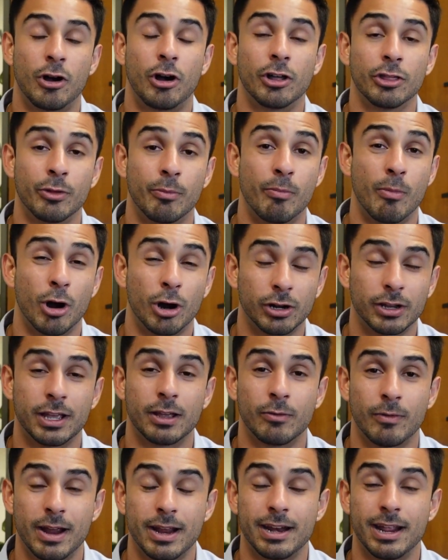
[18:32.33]
on the
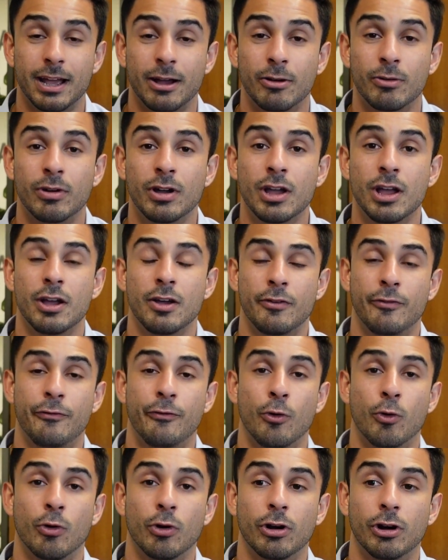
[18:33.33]
market right now
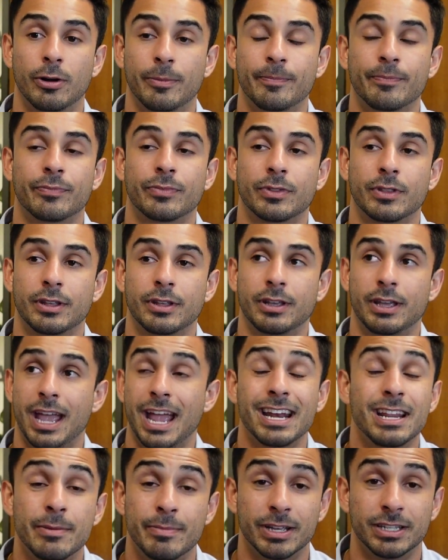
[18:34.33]
for
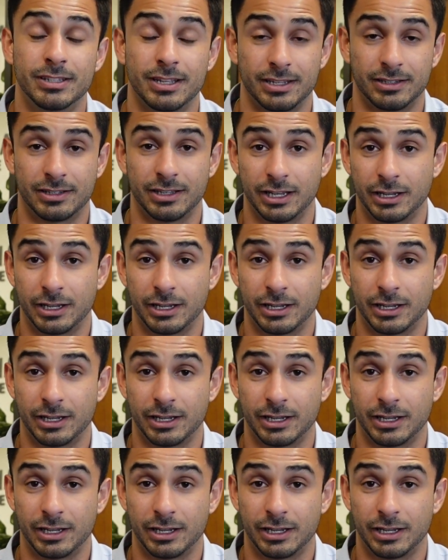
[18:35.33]
any business.